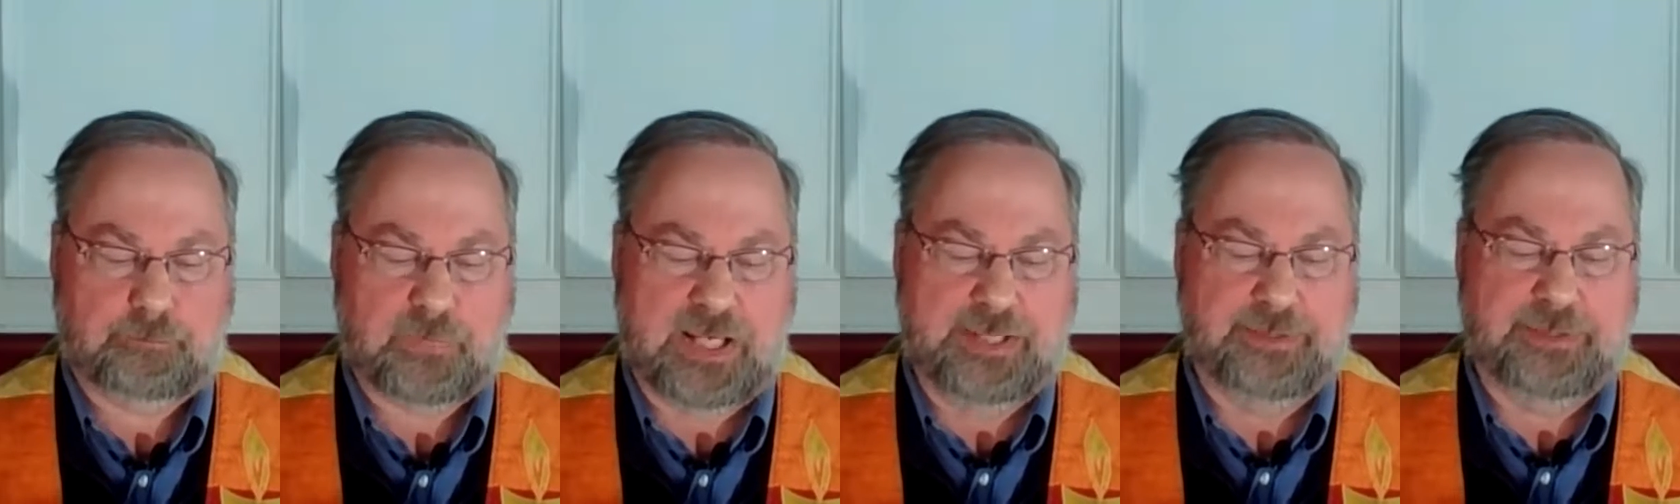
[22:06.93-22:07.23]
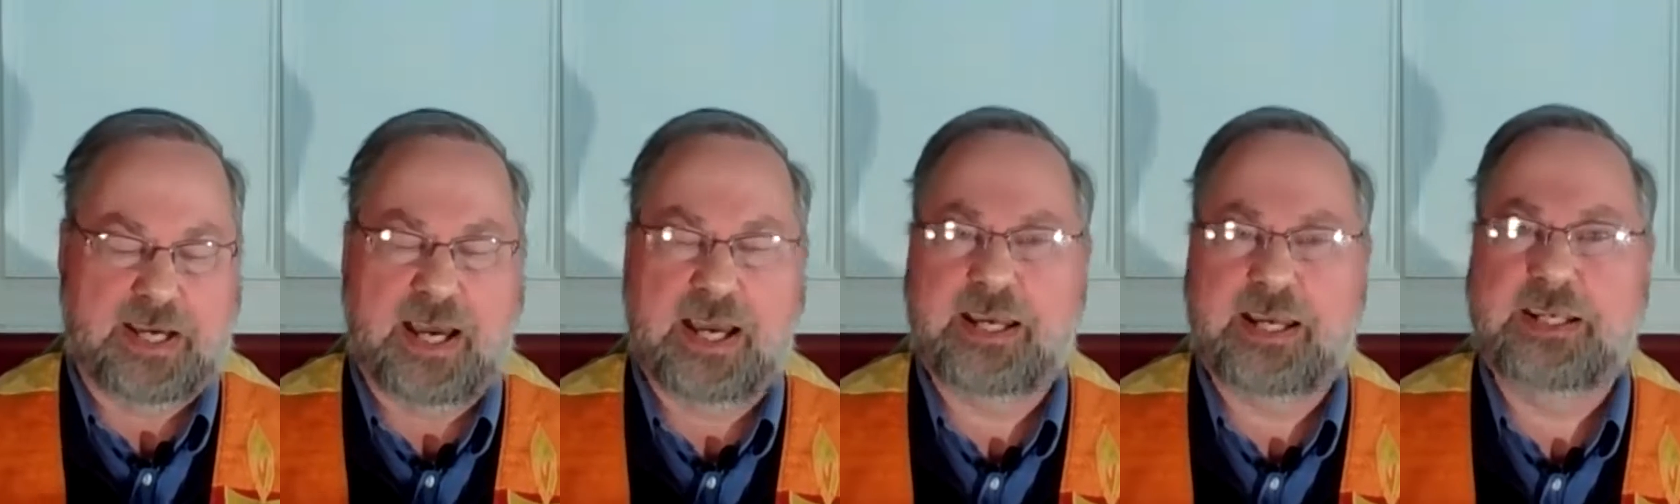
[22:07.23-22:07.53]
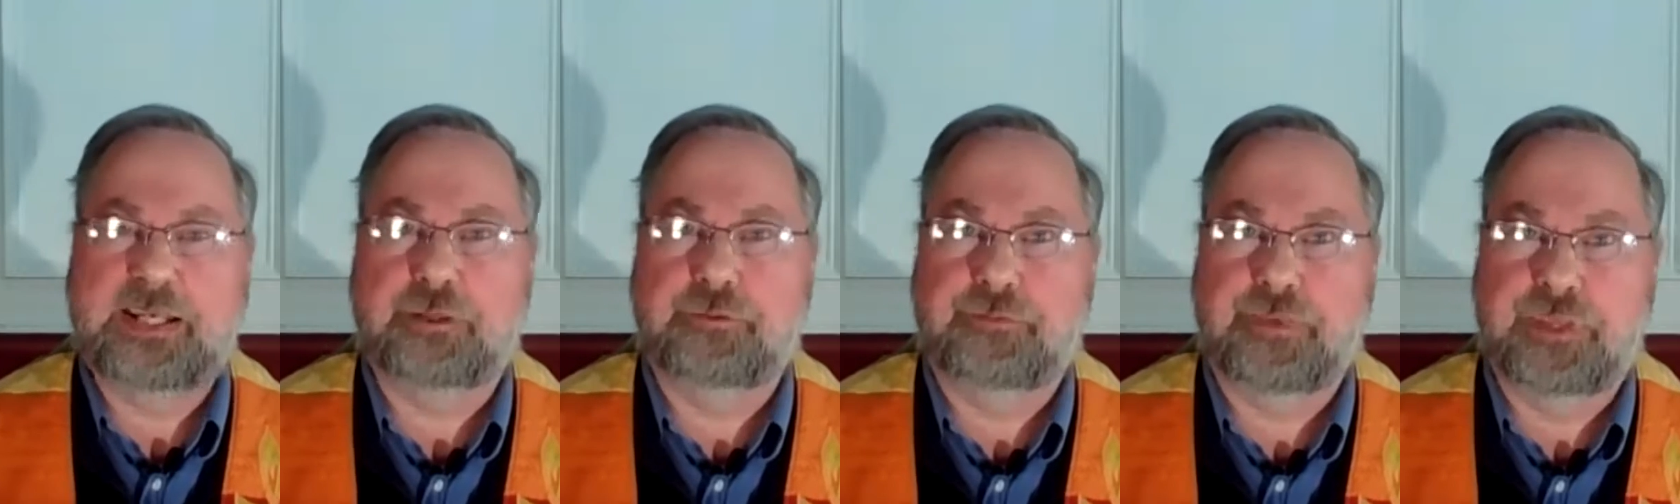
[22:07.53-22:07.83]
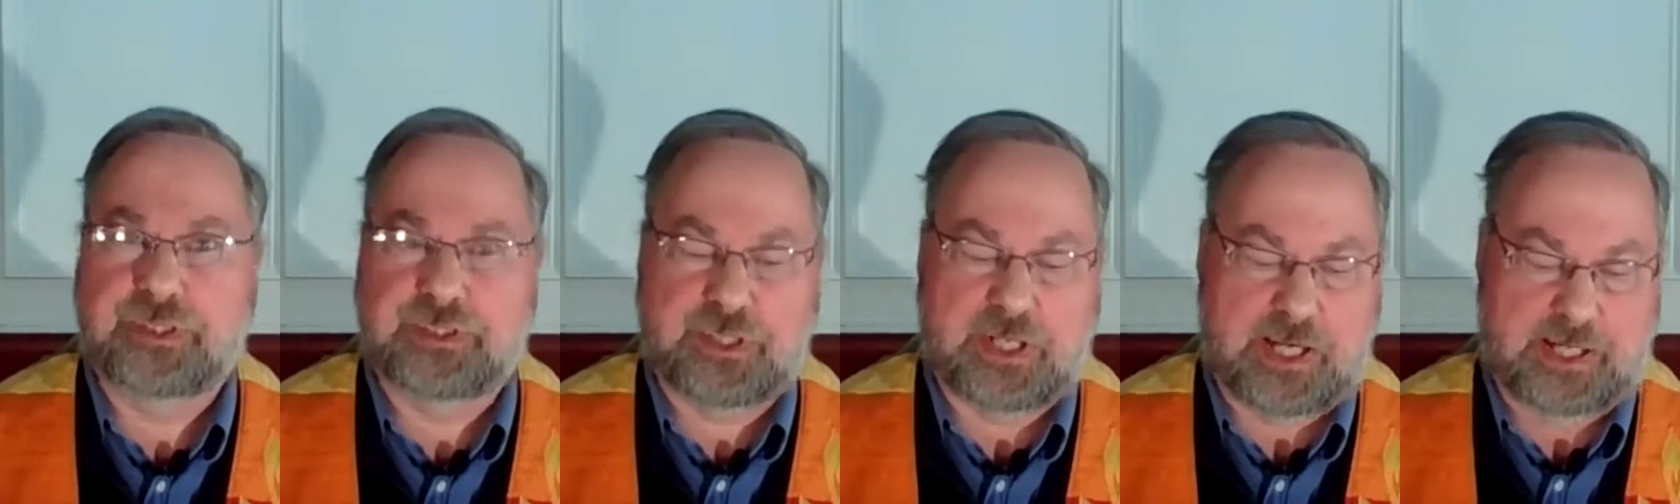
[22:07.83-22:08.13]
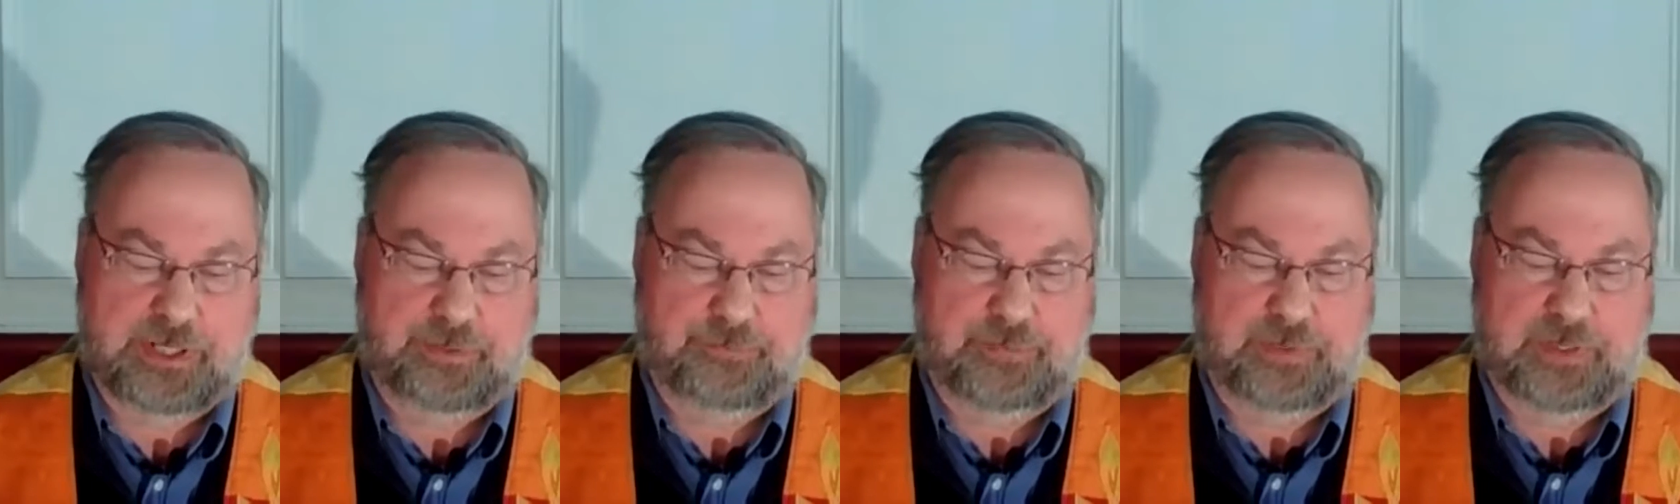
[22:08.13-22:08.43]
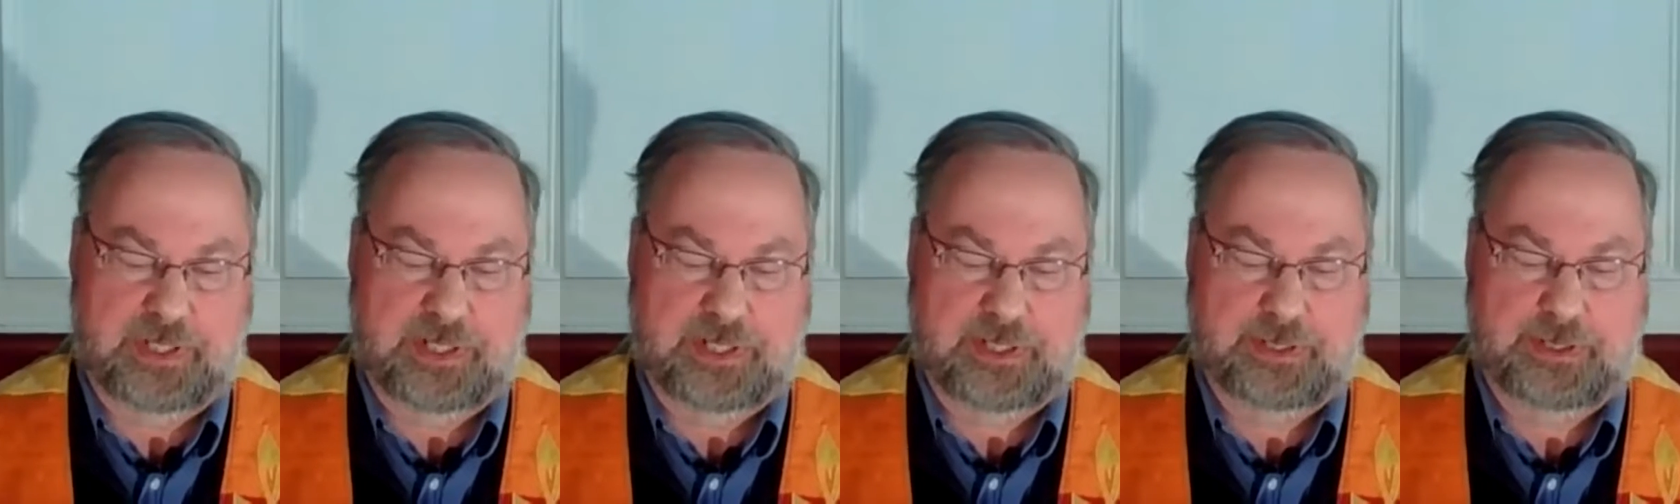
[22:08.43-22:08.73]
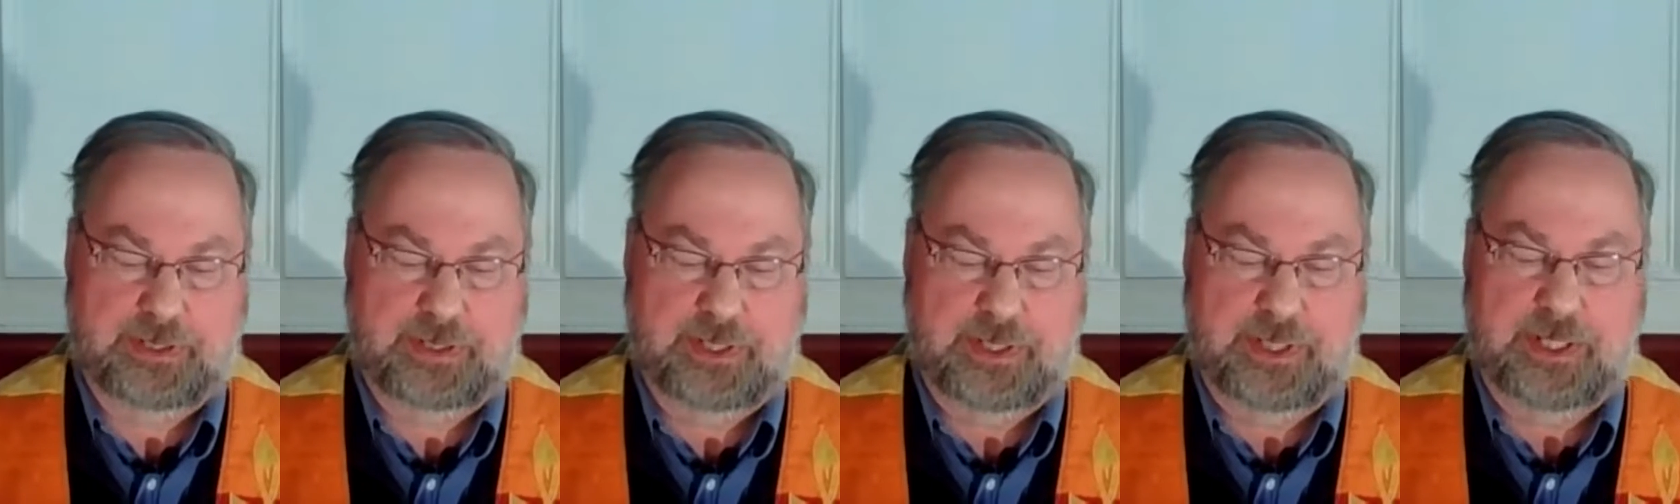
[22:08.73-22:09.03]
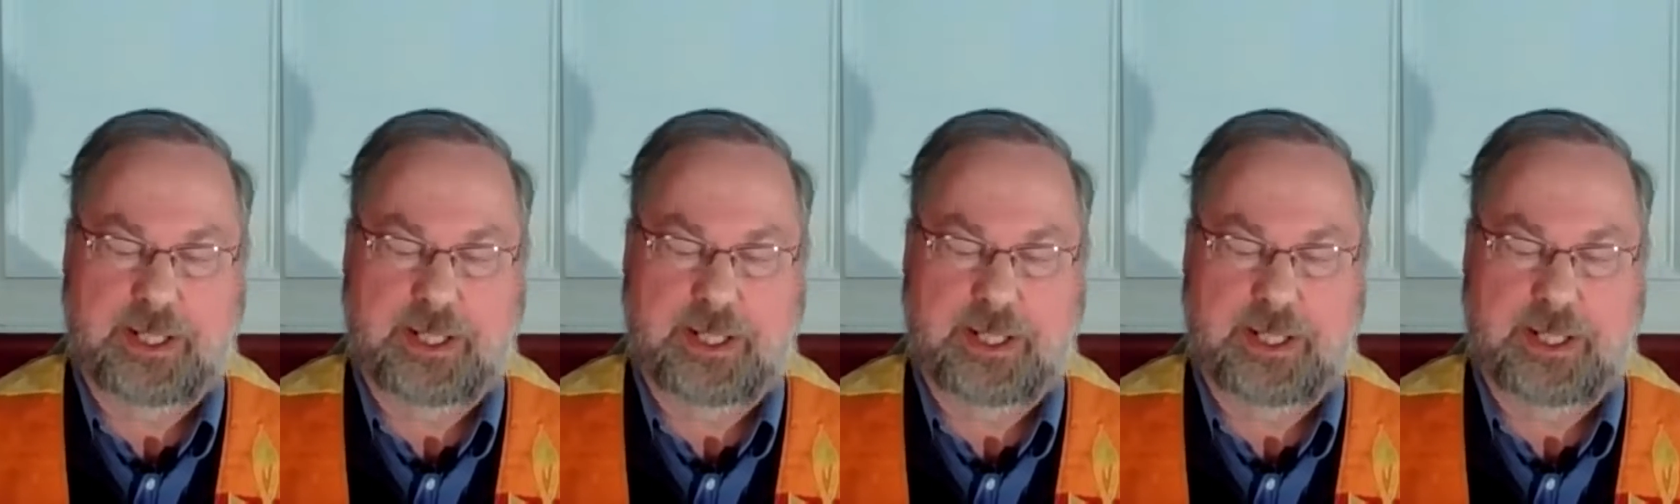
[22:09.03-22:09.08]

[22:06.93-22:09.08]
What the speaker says: At the height of this conflict,